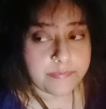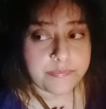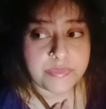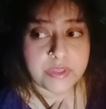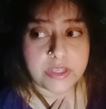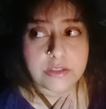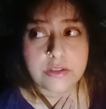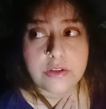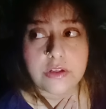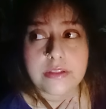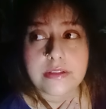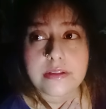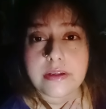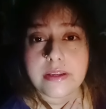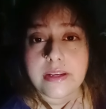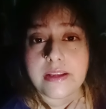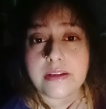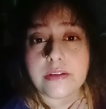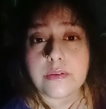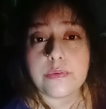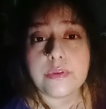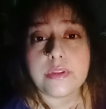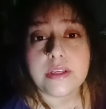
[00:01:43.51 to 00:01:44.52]
It's also
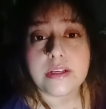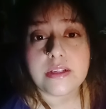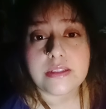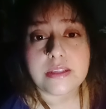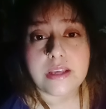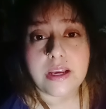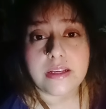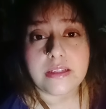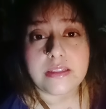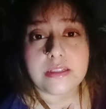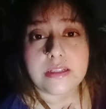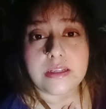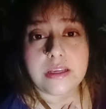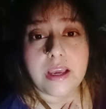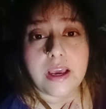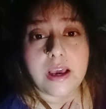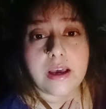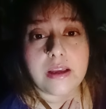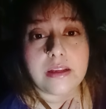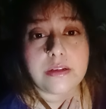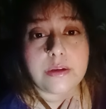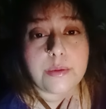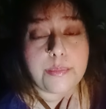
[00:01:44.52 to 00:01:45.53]
connected with anxiety
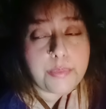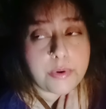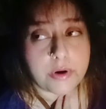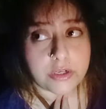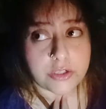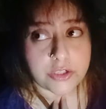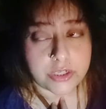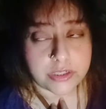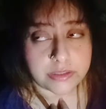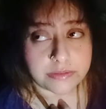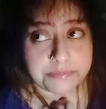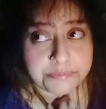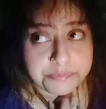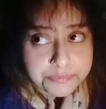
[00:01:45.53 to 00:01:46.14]
and depression.